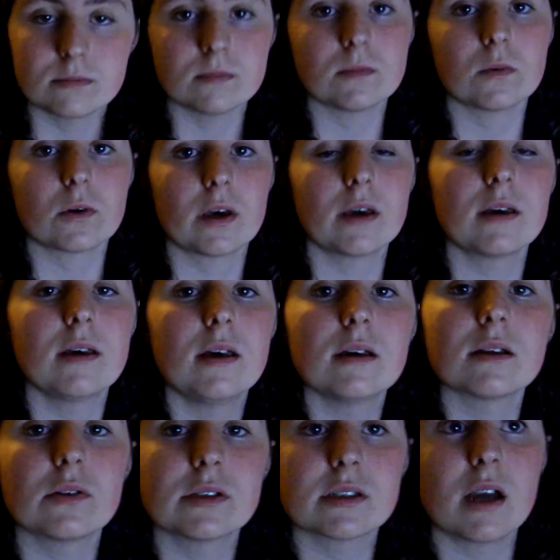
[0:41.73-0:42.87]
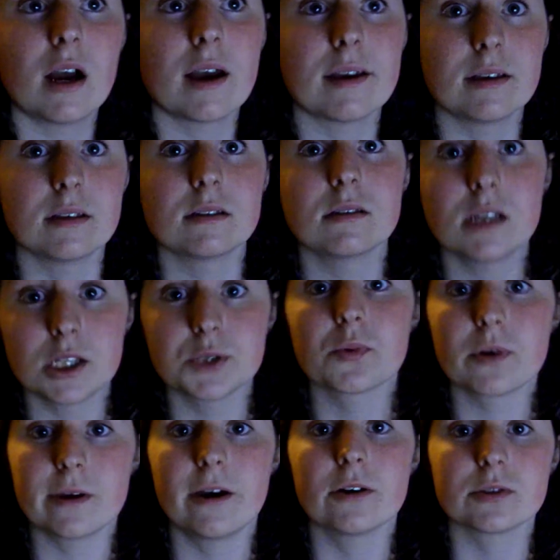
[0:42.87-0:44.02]
Okay? Now this guy is a
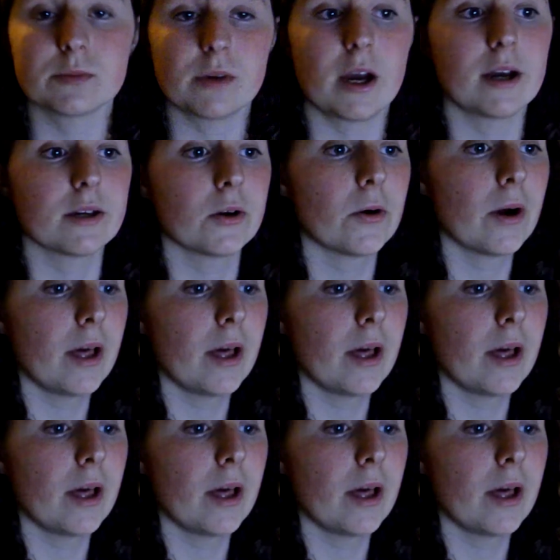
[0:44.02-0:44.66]
pretty awesome guy, you know.